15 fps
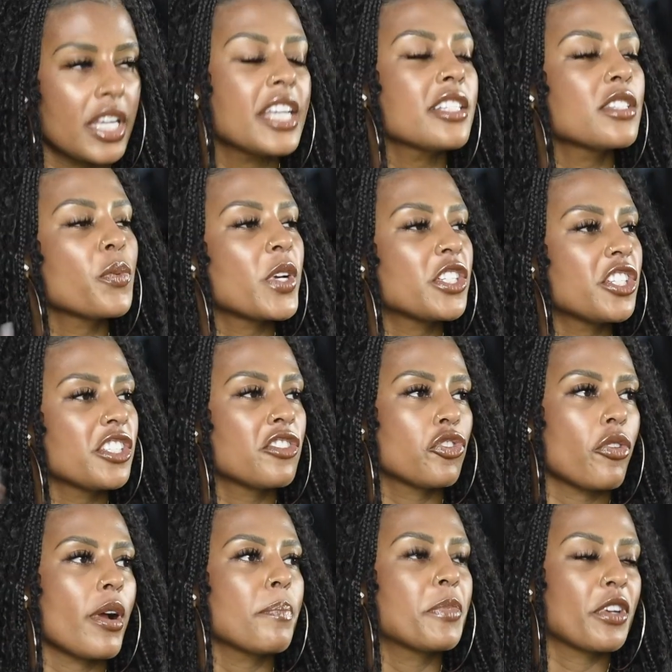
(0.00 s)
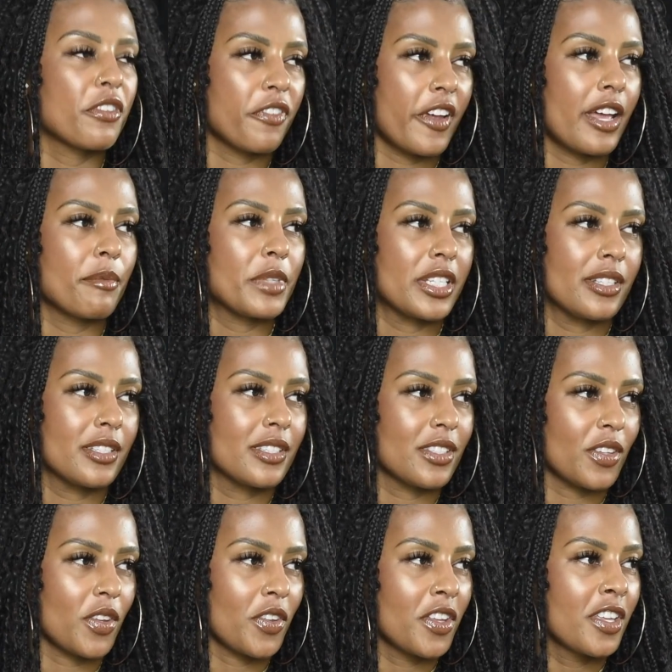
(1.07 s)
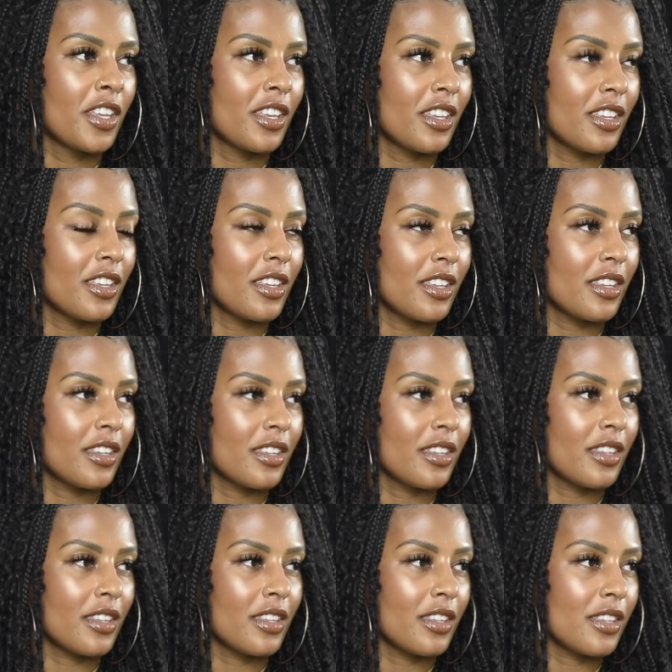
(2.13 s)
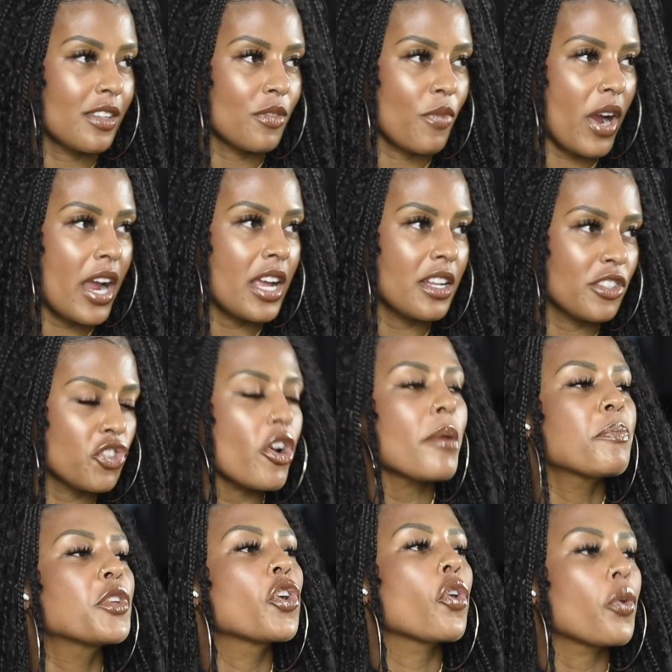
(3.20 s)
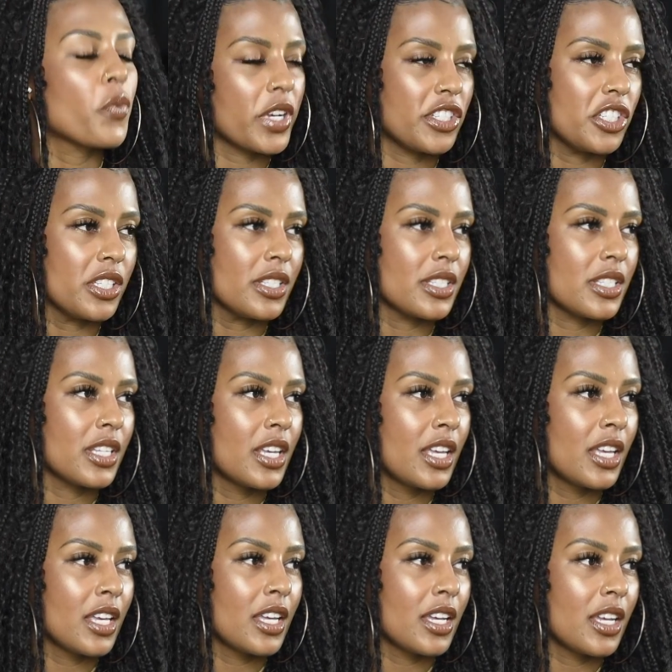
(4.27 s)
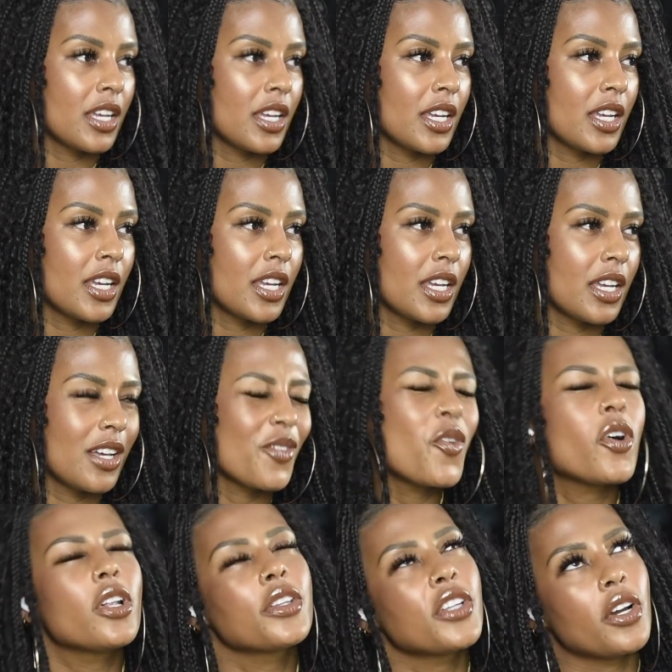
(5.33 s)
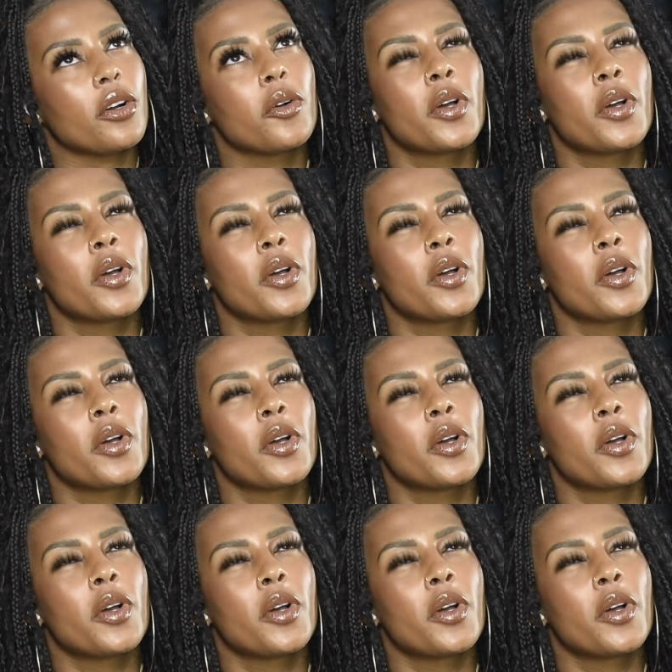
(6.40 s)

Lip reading: His wishes trump your family's, right? Trump your wishes. Well, no.